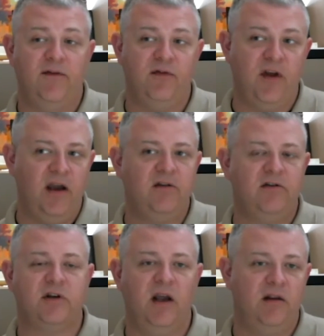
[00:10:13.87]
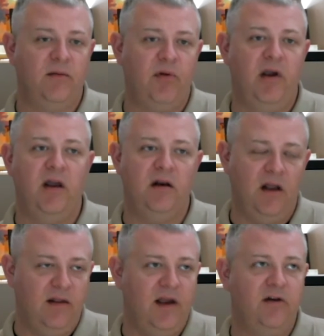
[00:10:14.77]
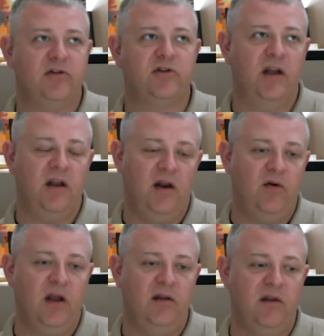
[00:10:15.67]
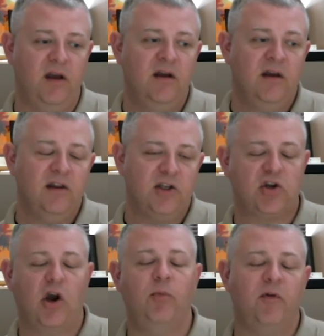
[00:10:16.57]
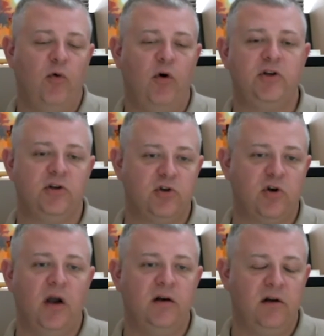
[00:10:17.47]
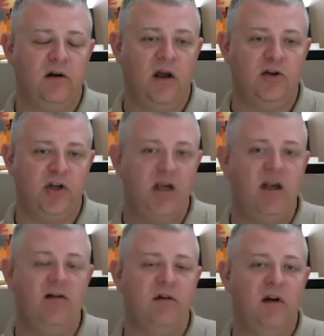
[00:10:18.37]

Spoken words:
If they understand the plan and they understand and the scope of what you're trying to achieve,